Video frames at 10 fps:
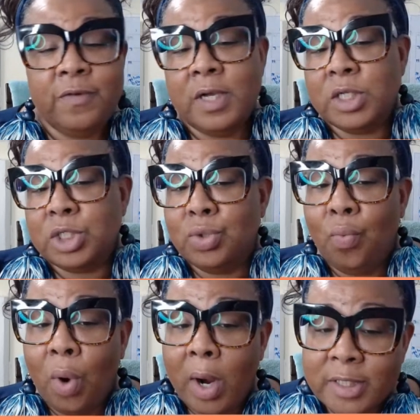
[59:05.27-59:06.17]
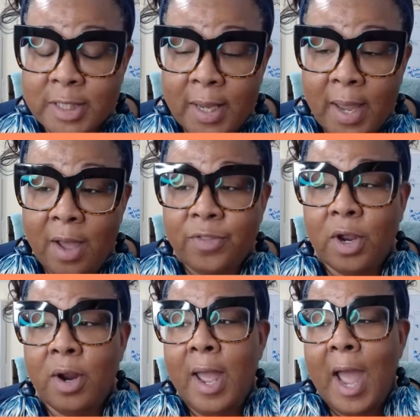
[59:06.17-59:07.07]
us to work
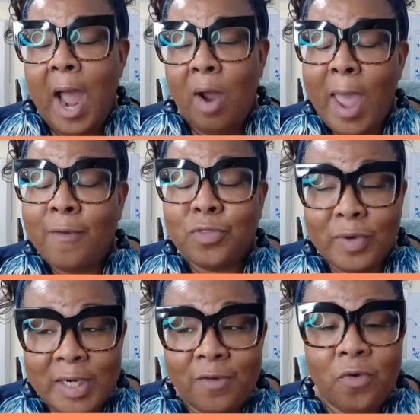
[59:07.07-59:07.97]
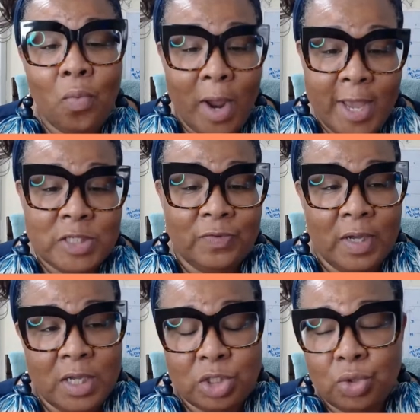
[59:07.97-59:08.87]
together. I'll have 3 different ways for
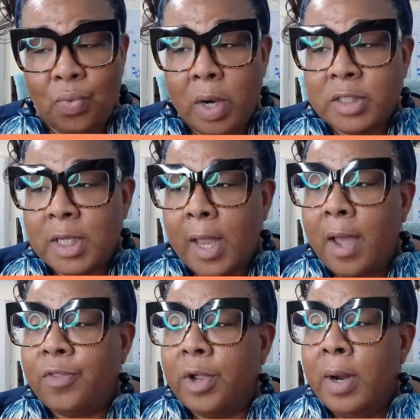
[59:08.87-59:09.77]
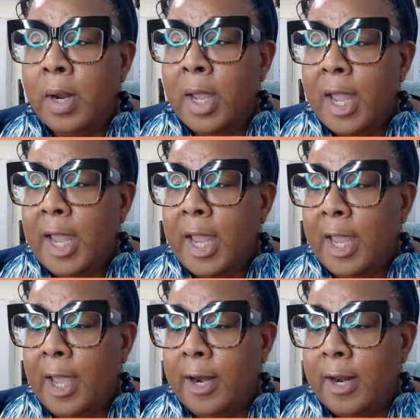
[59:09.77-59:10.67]
us to work together,
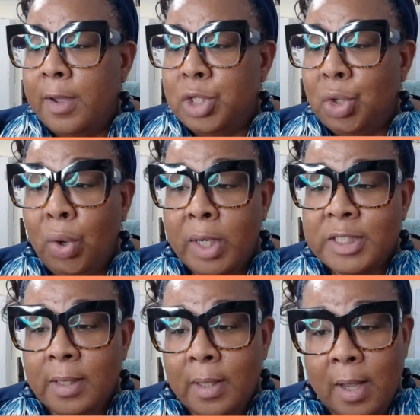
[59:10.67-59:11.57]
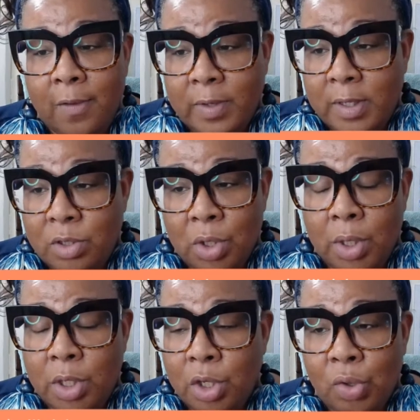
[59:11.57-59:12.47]
and you're going to love it.
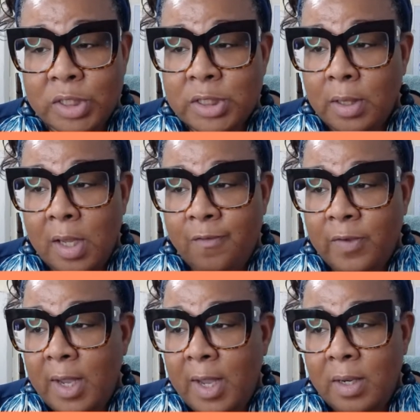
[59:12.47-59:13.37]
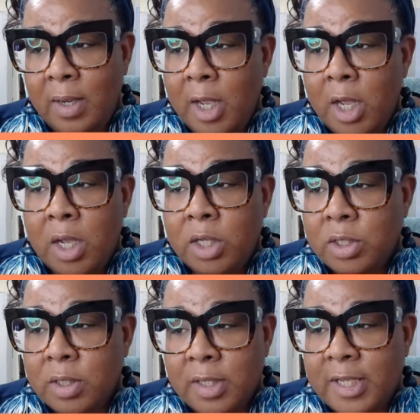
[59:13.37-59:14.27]
You're going to love it. And
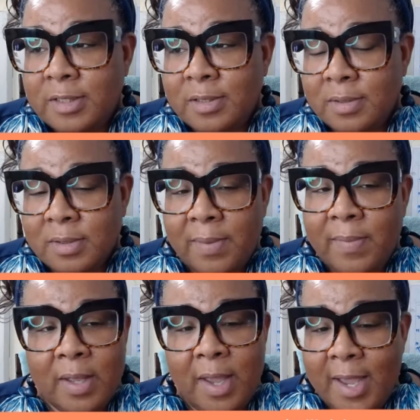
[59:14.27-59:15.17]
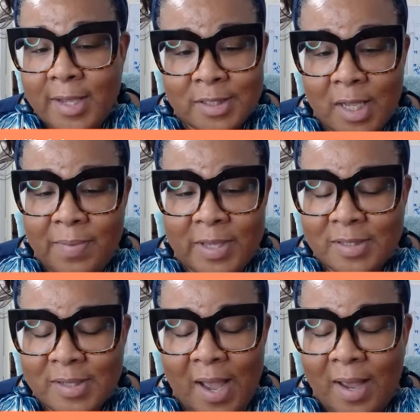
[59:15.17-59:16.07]
it's, heads up, it's
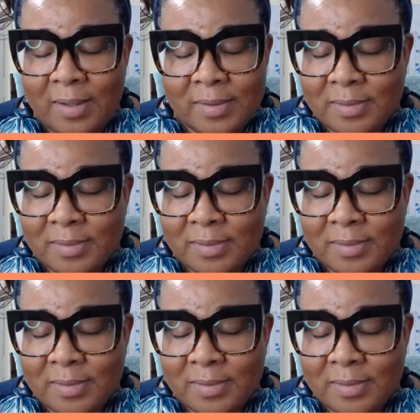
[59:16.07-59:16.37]
not,